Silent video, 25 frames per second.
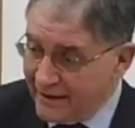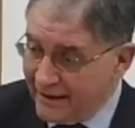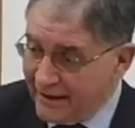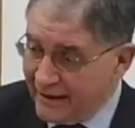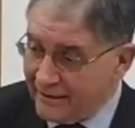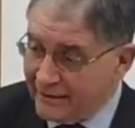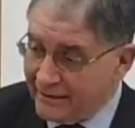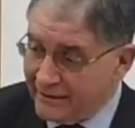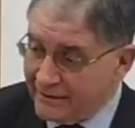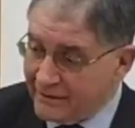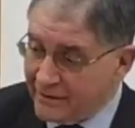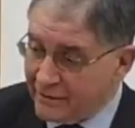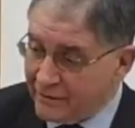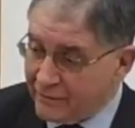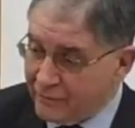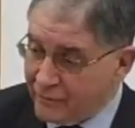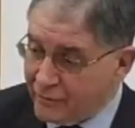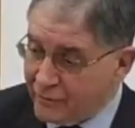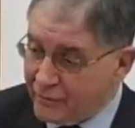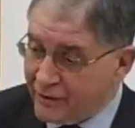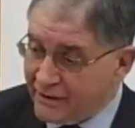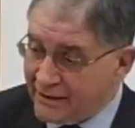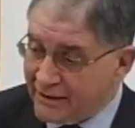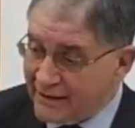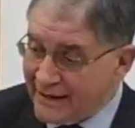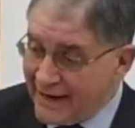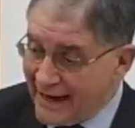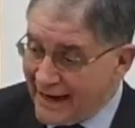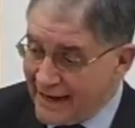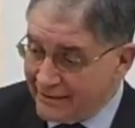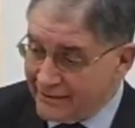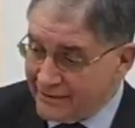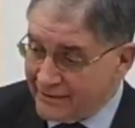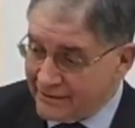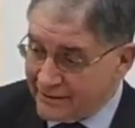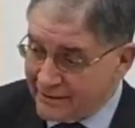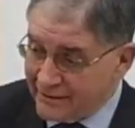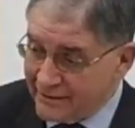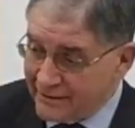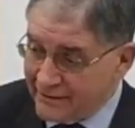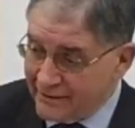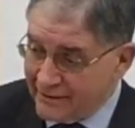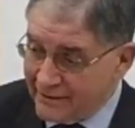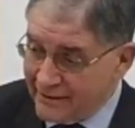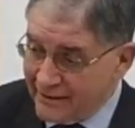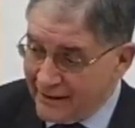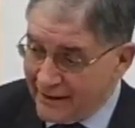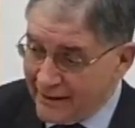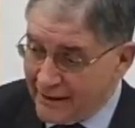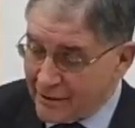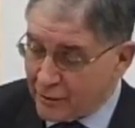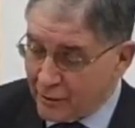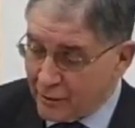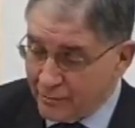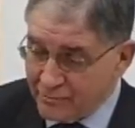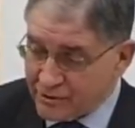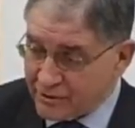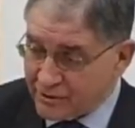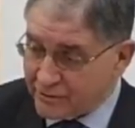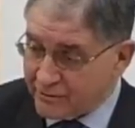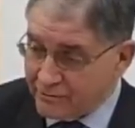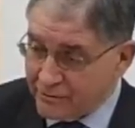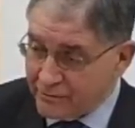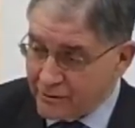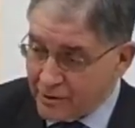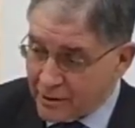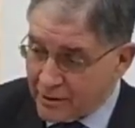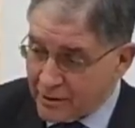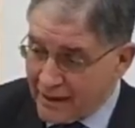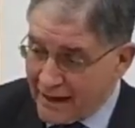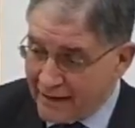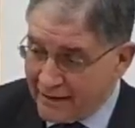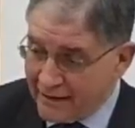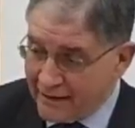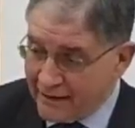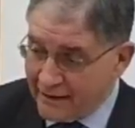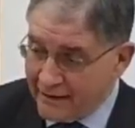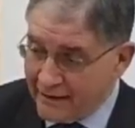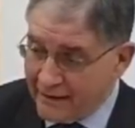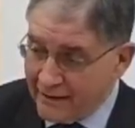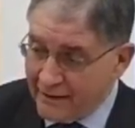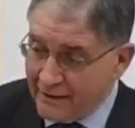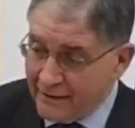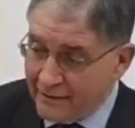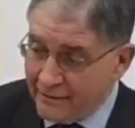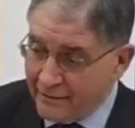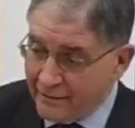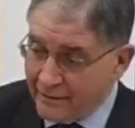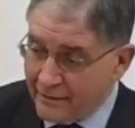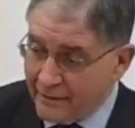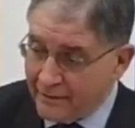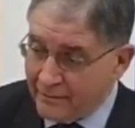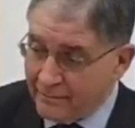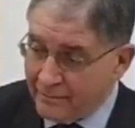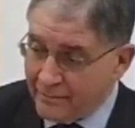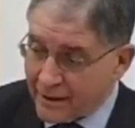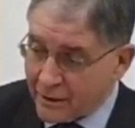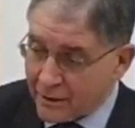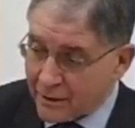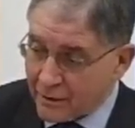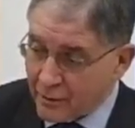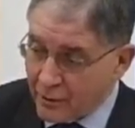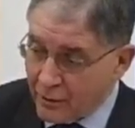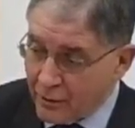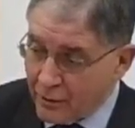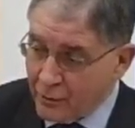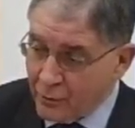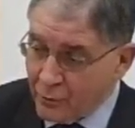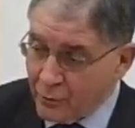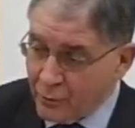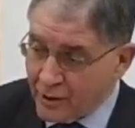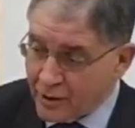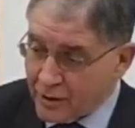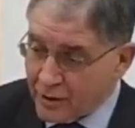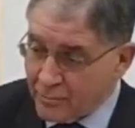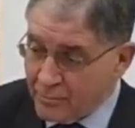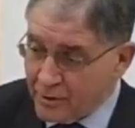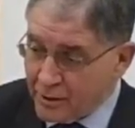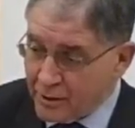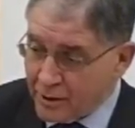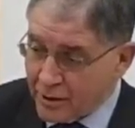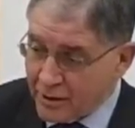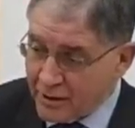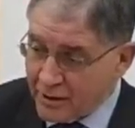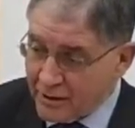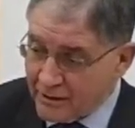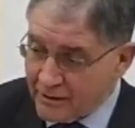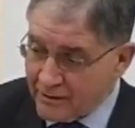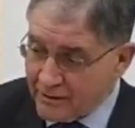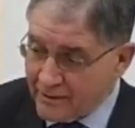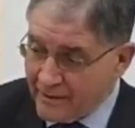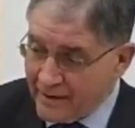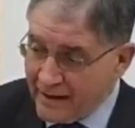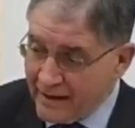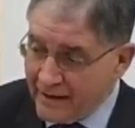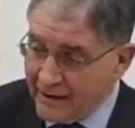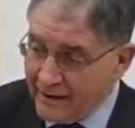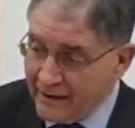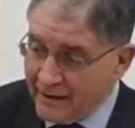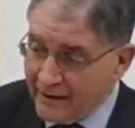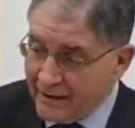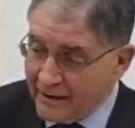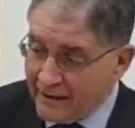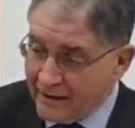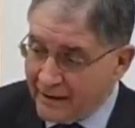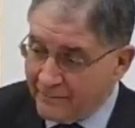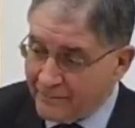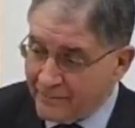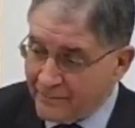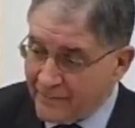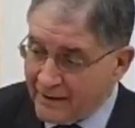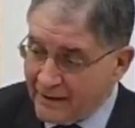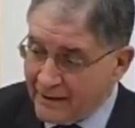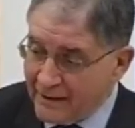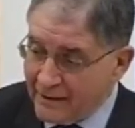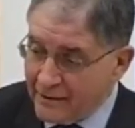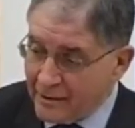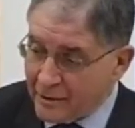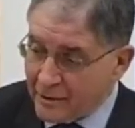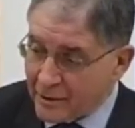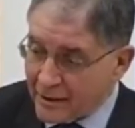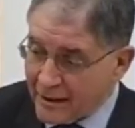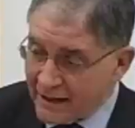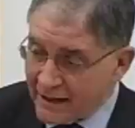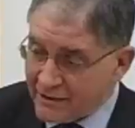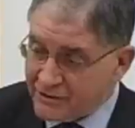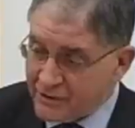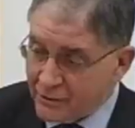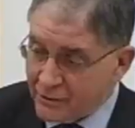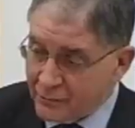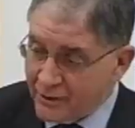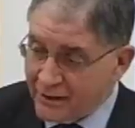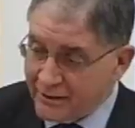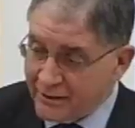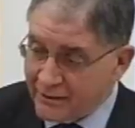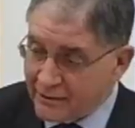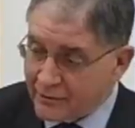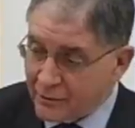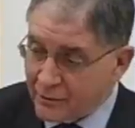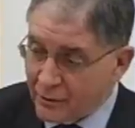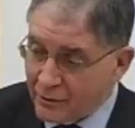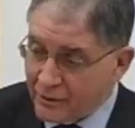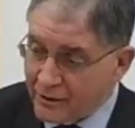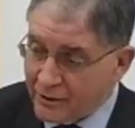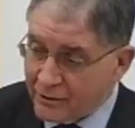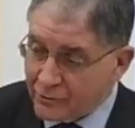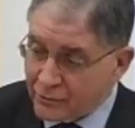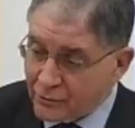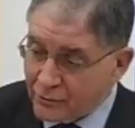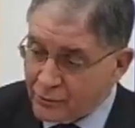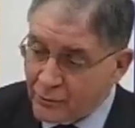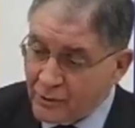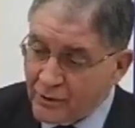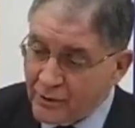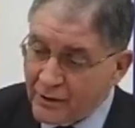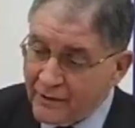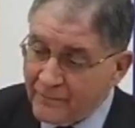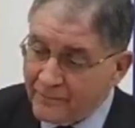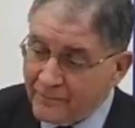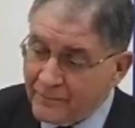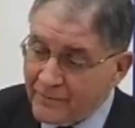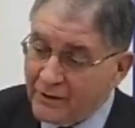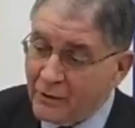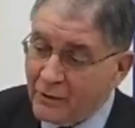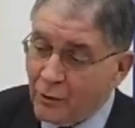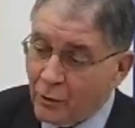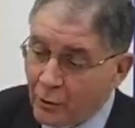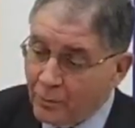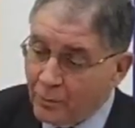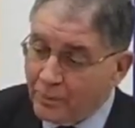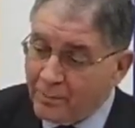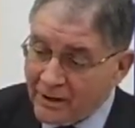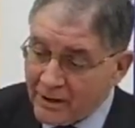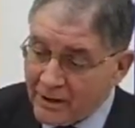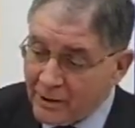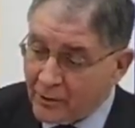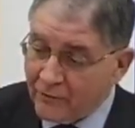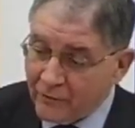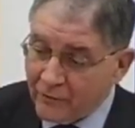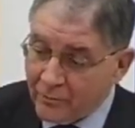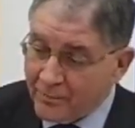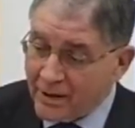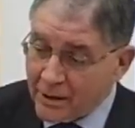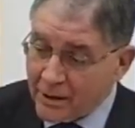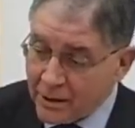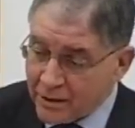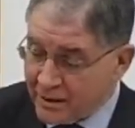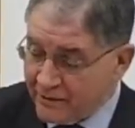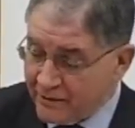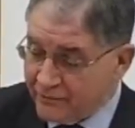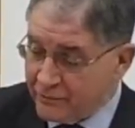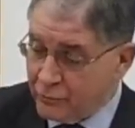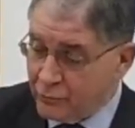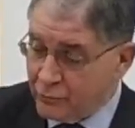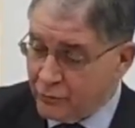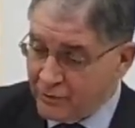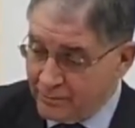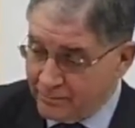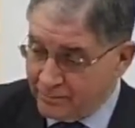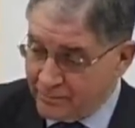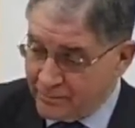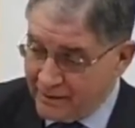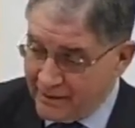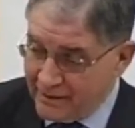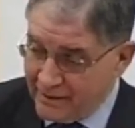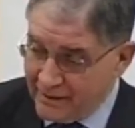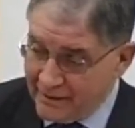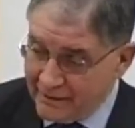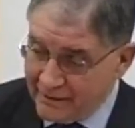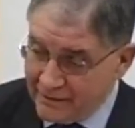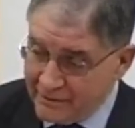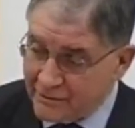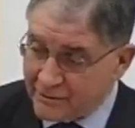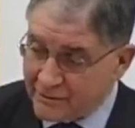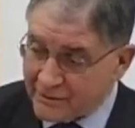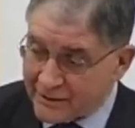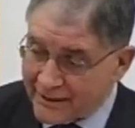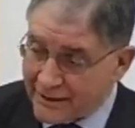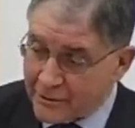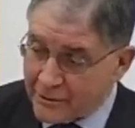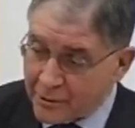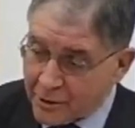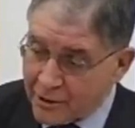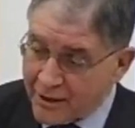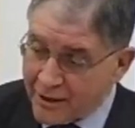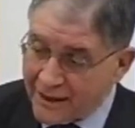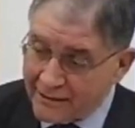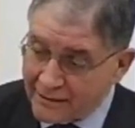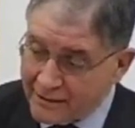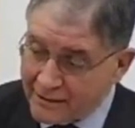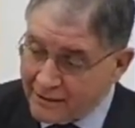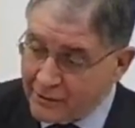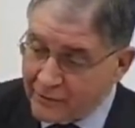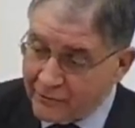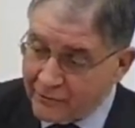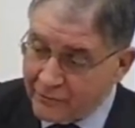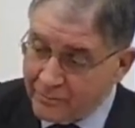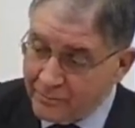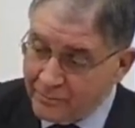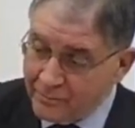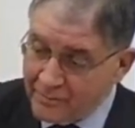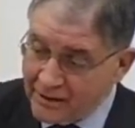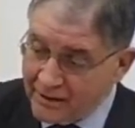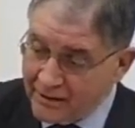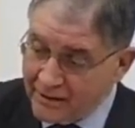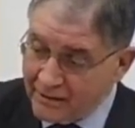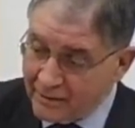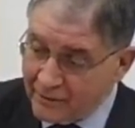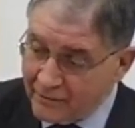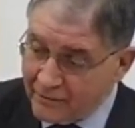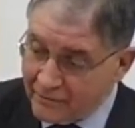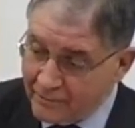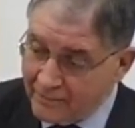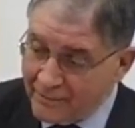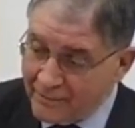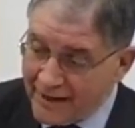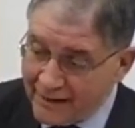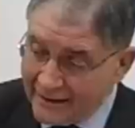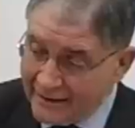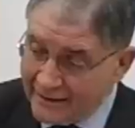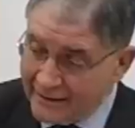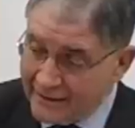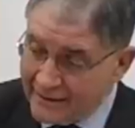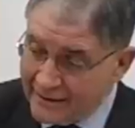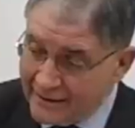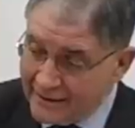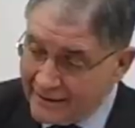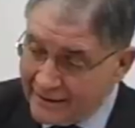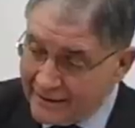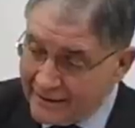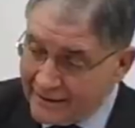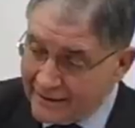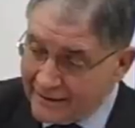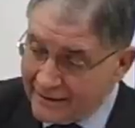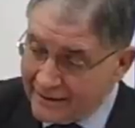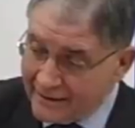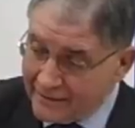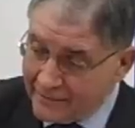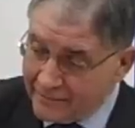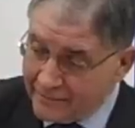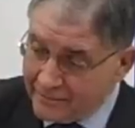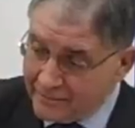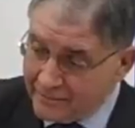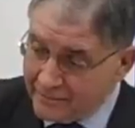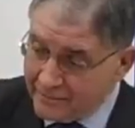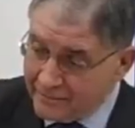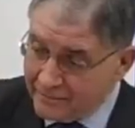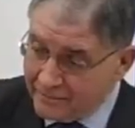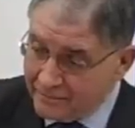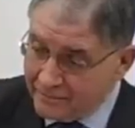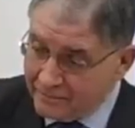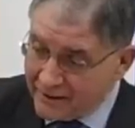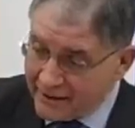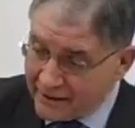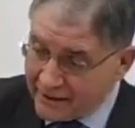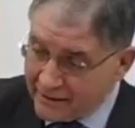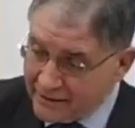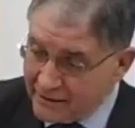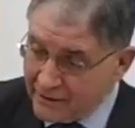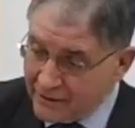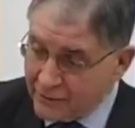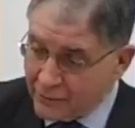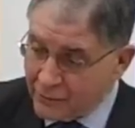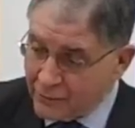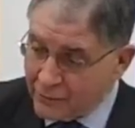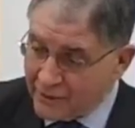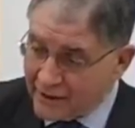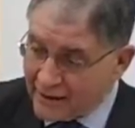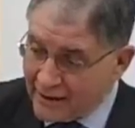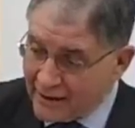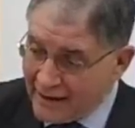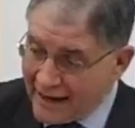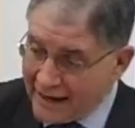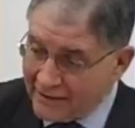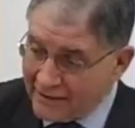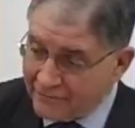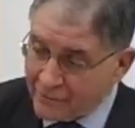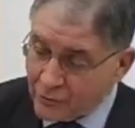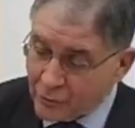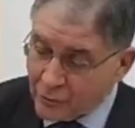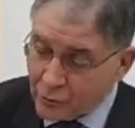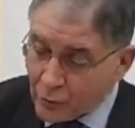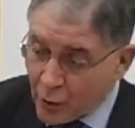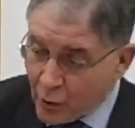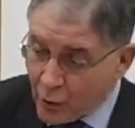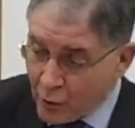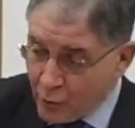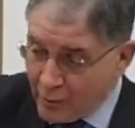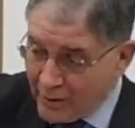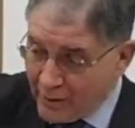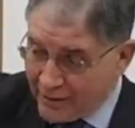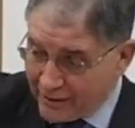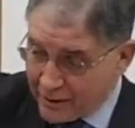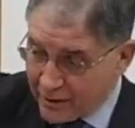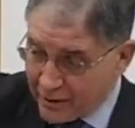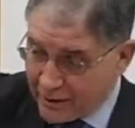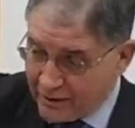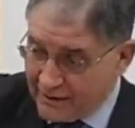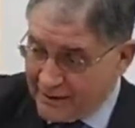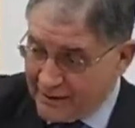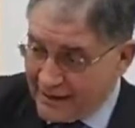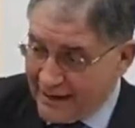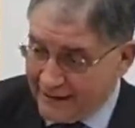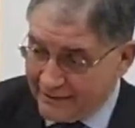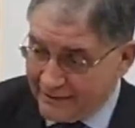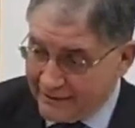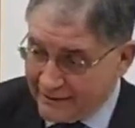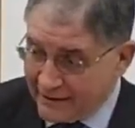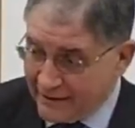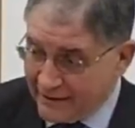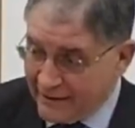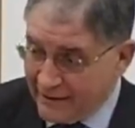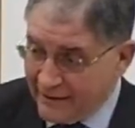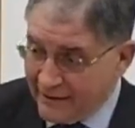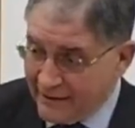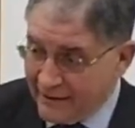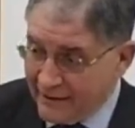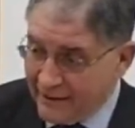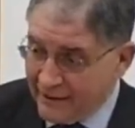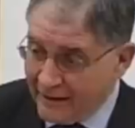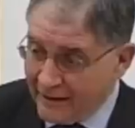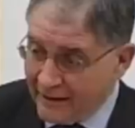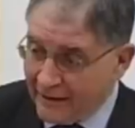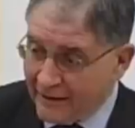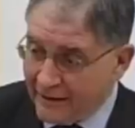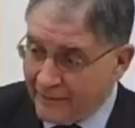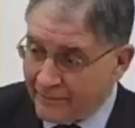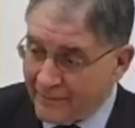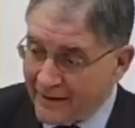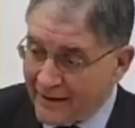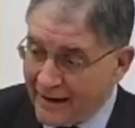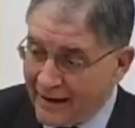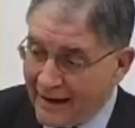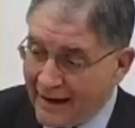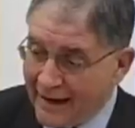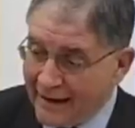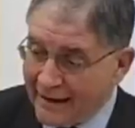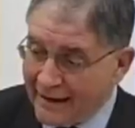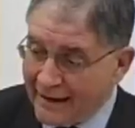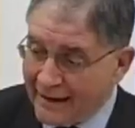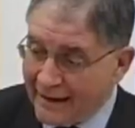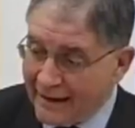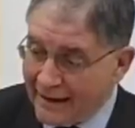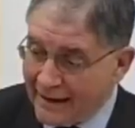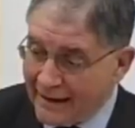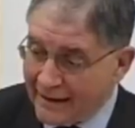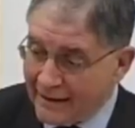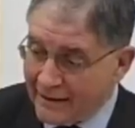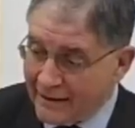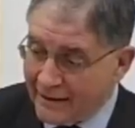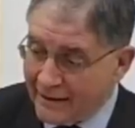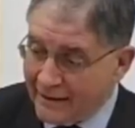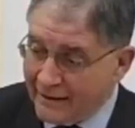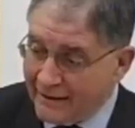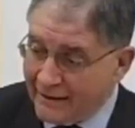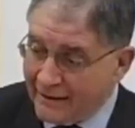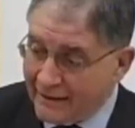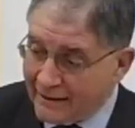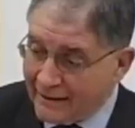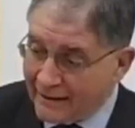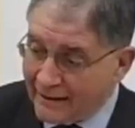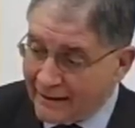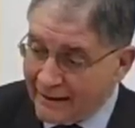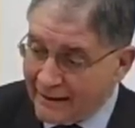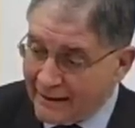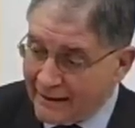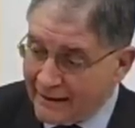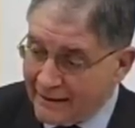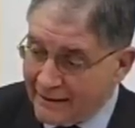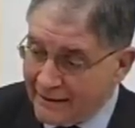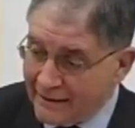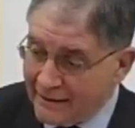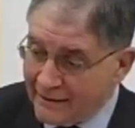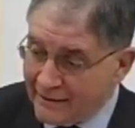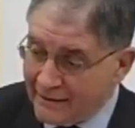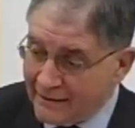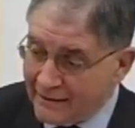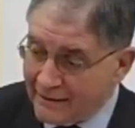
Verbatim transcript: And therefore, the other, as object of desire, uh, must always be seen uh, in such a way that only through the opening of myself to Him, the transcending of me, of my um, particular life towards the other, I can really.